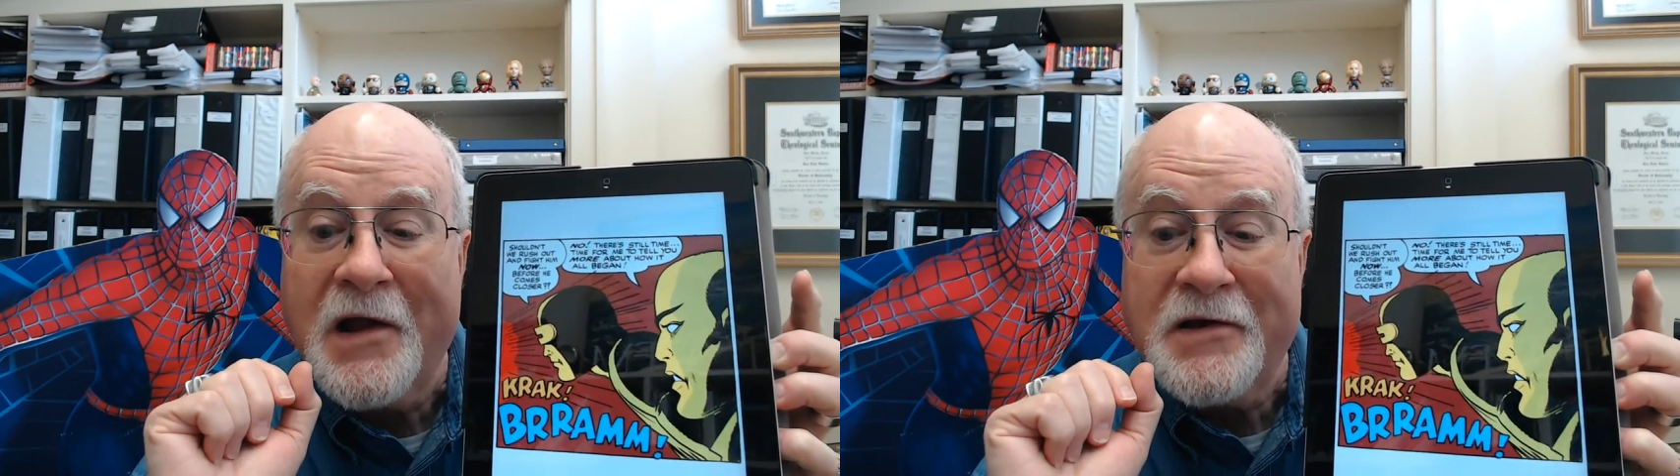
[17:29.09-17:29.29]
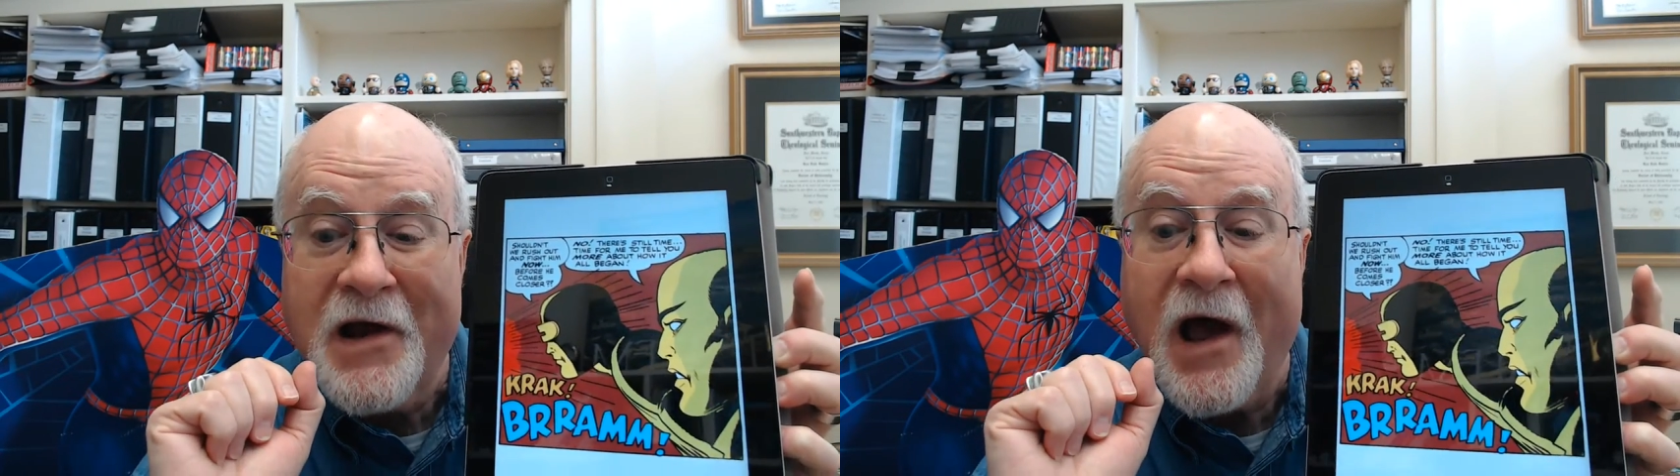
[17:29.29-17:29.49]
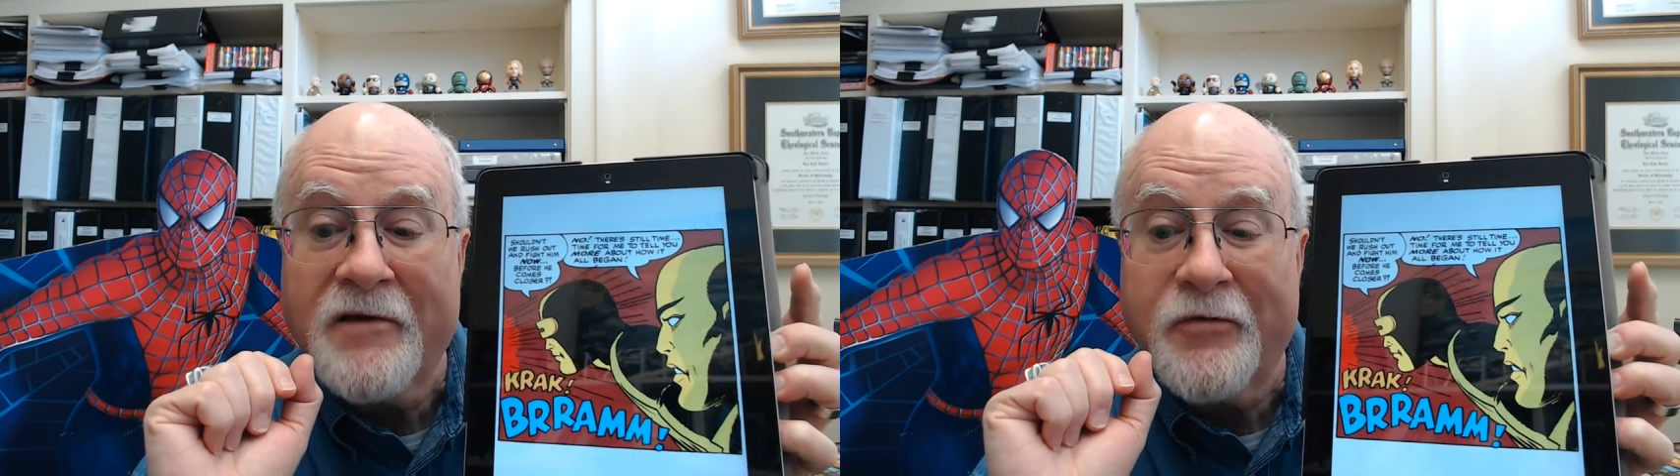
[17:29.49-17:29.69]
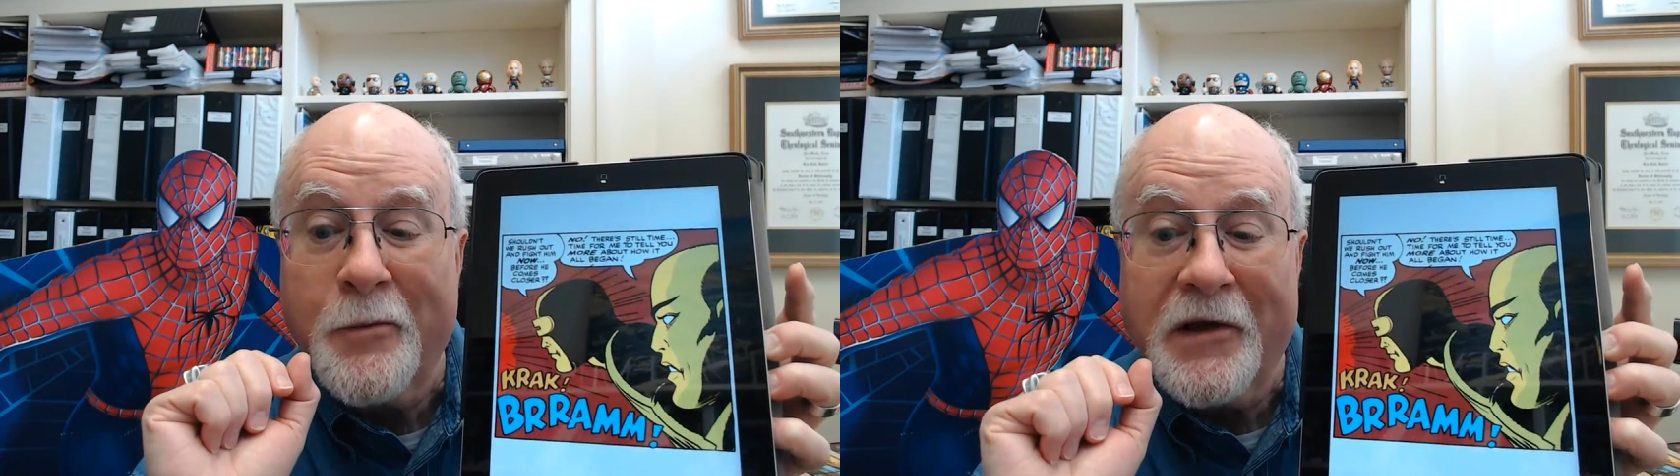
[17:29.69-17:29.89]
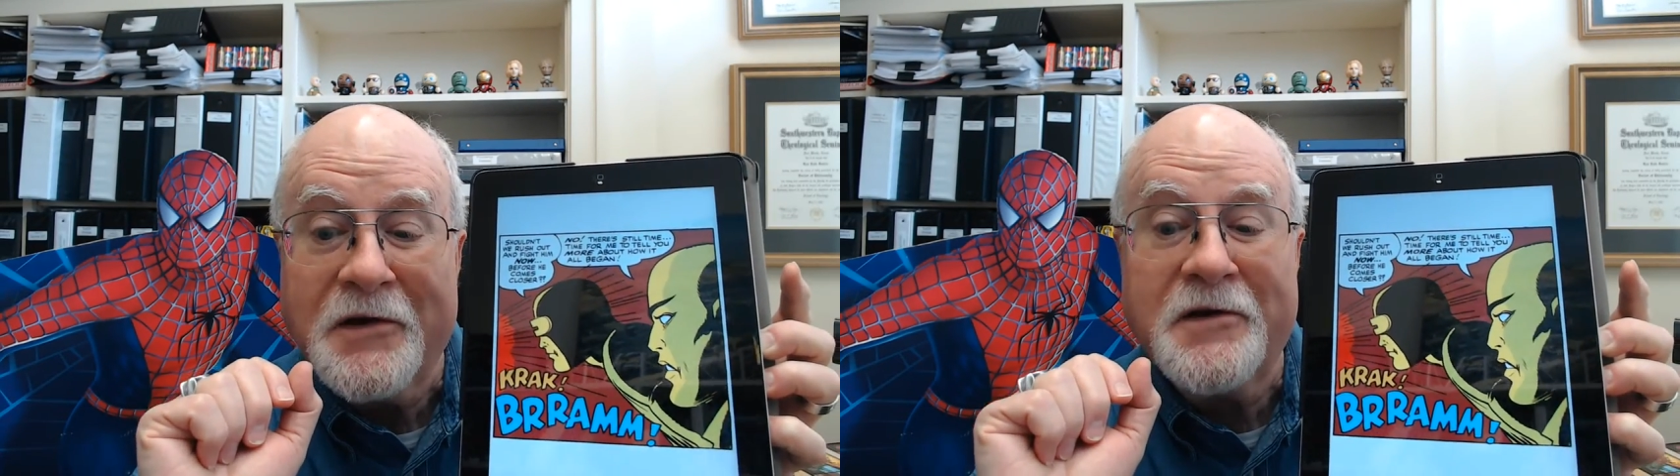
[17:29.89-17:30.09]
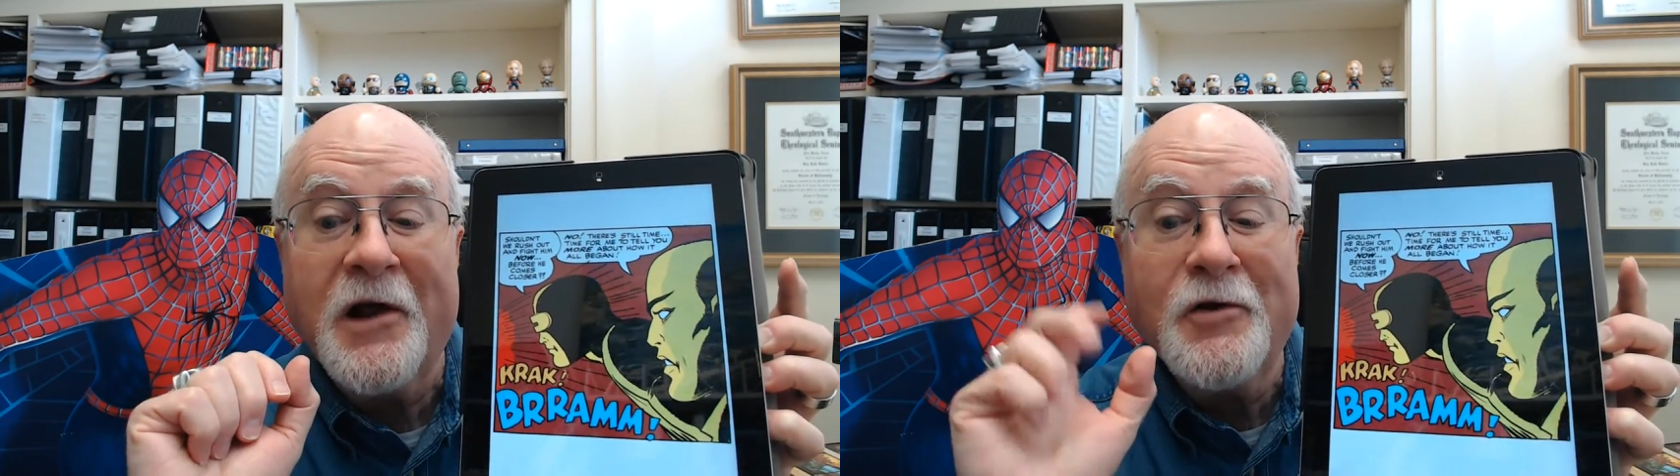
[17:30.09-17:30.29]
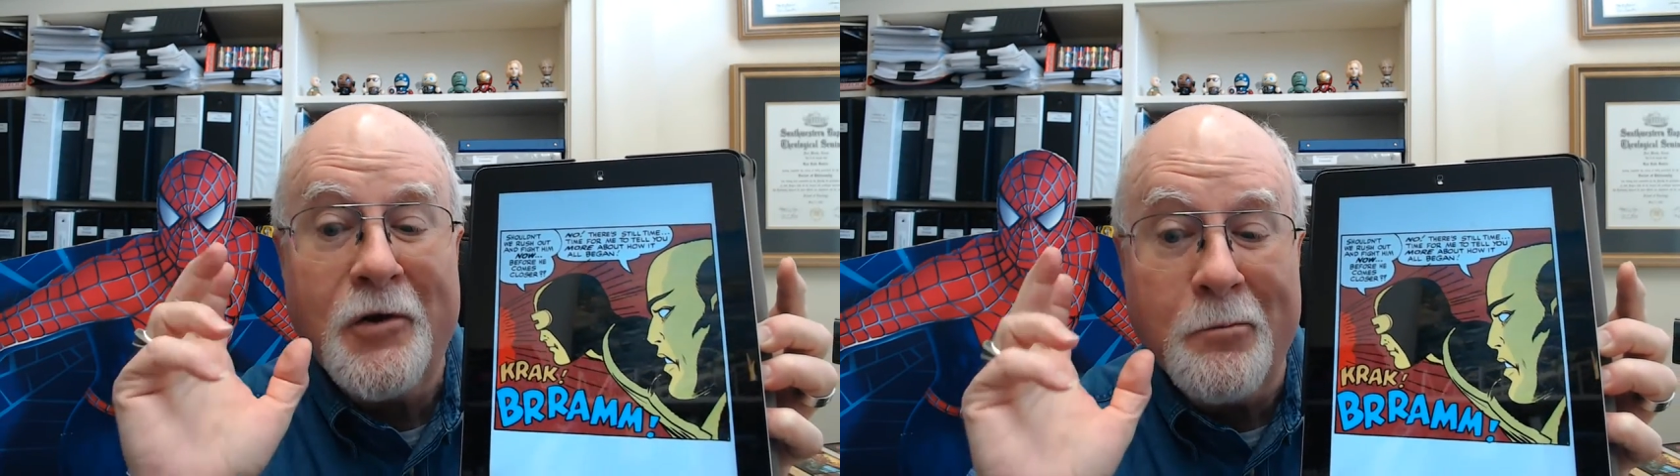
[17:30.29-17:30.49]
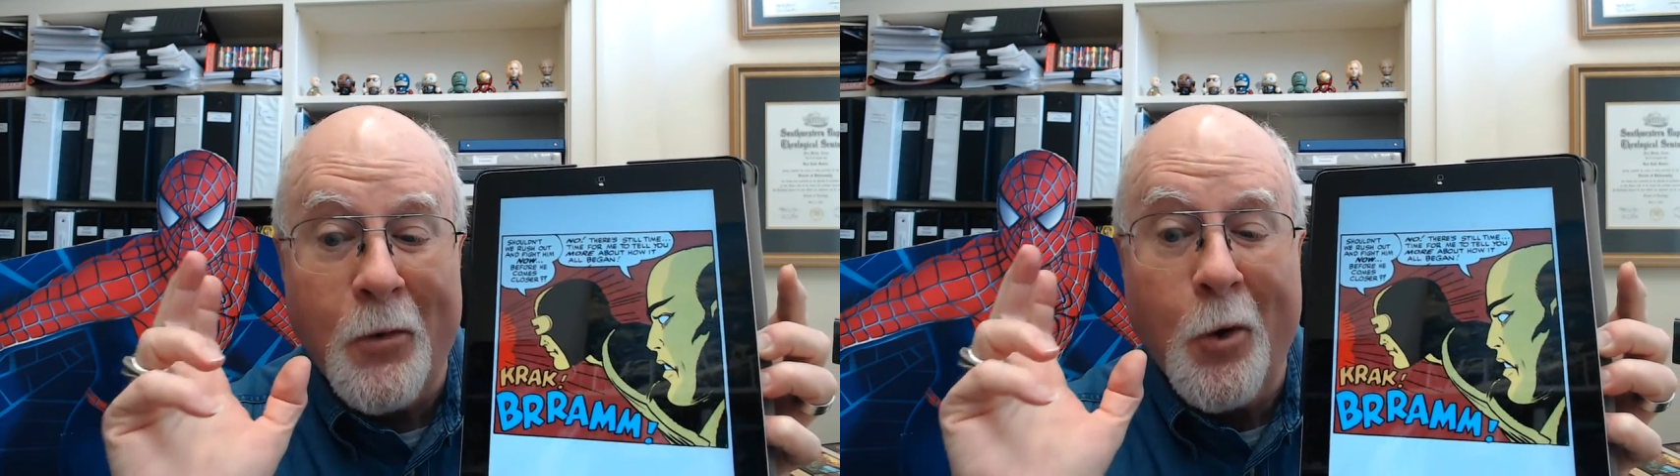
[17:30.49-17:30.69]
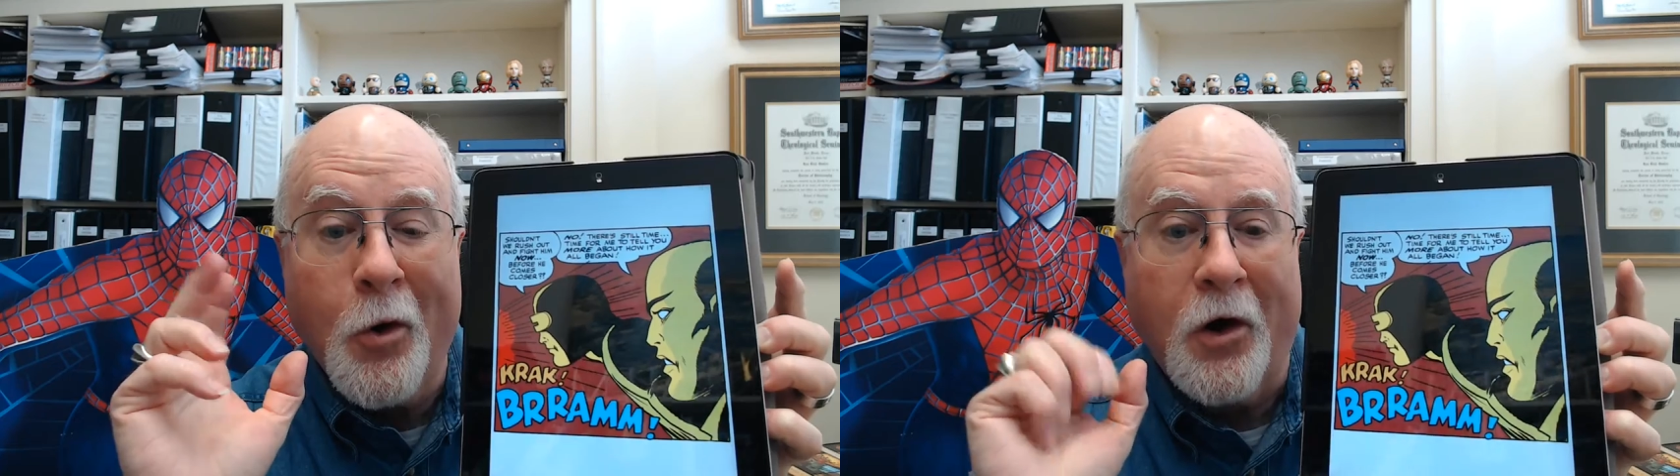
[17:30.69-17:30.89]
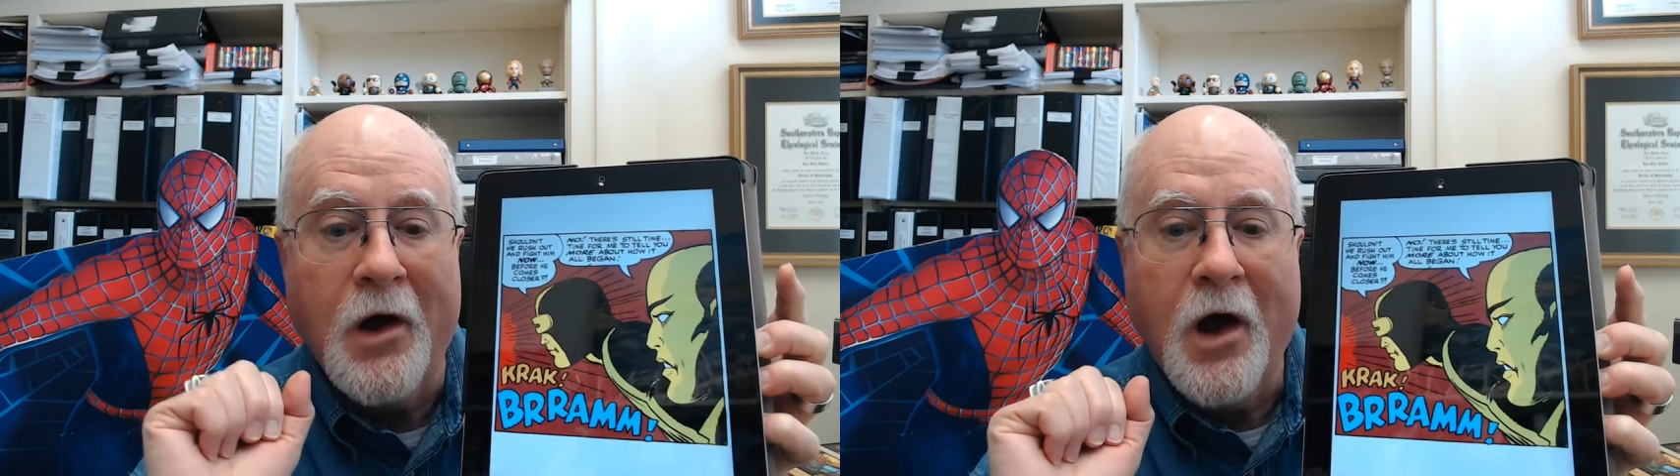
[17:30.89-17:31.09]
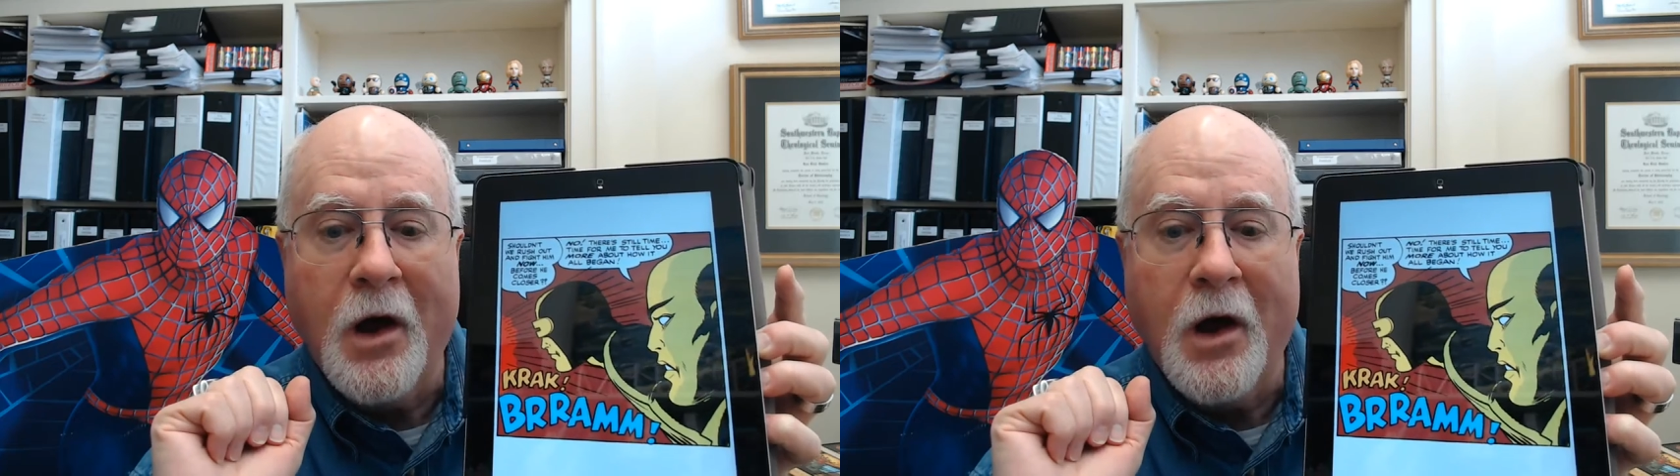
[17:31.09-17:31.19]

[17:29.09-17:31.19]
Time for me to tell you more